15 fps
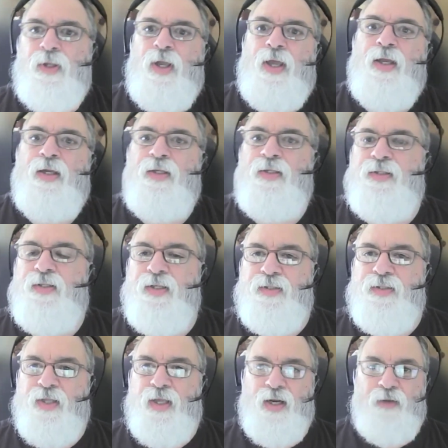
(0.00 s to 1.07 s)
And
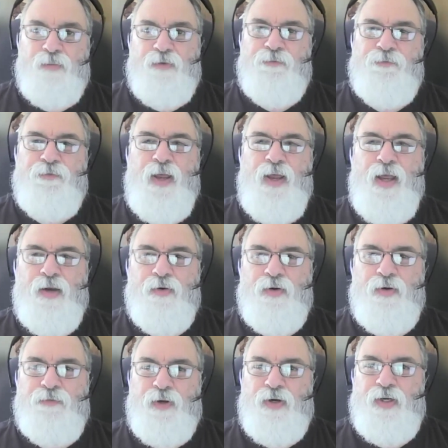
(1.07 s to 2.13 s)
since then, I've been
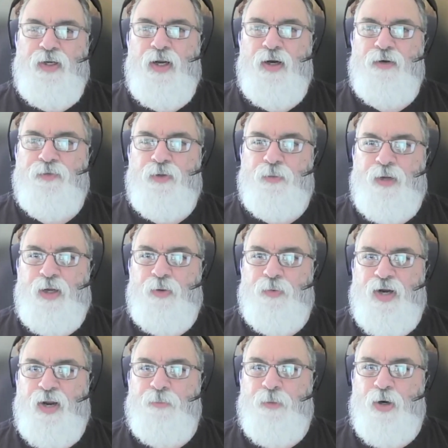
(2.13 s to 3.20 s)
very, very careful about what
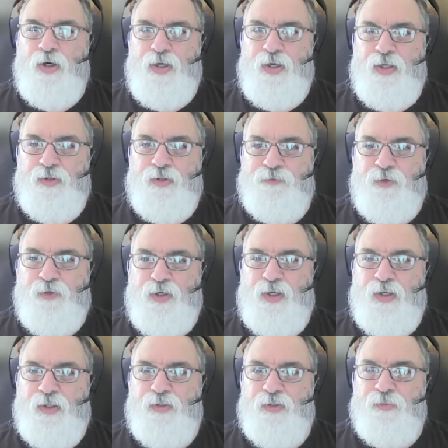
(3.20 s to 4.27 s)
I market on the front
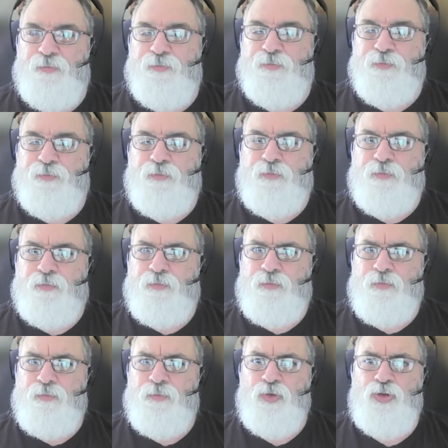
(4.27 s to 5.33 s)
end.
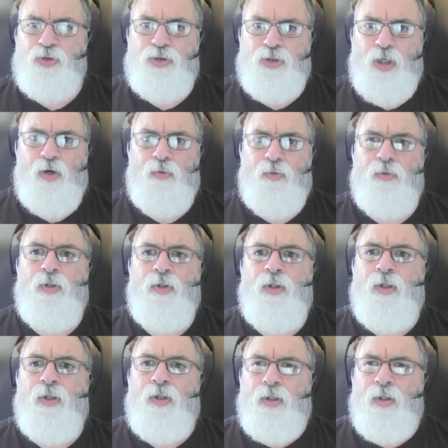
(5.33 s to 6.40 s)
So
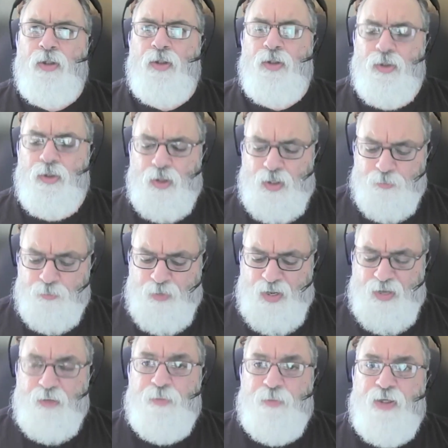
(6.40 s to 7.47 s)
in
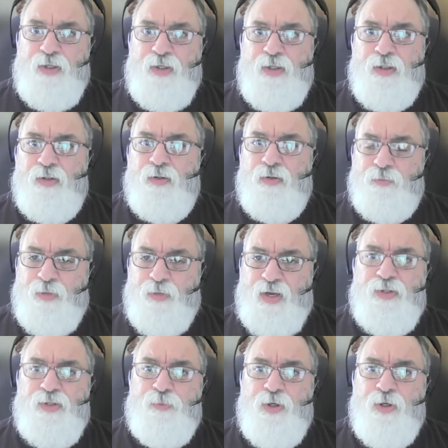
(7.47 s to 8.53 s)
my opinion, my
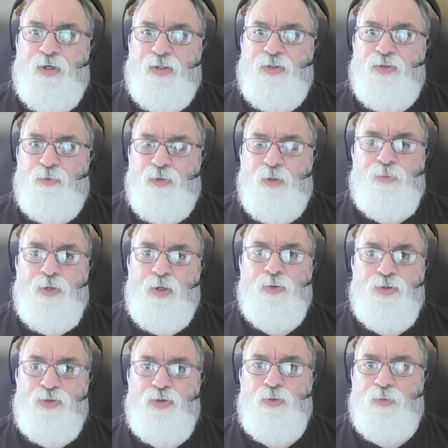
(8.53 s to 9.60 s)
experience, crypto
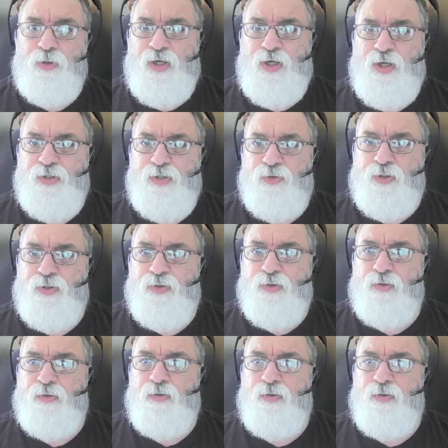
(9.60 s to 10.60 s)
is super dangerous.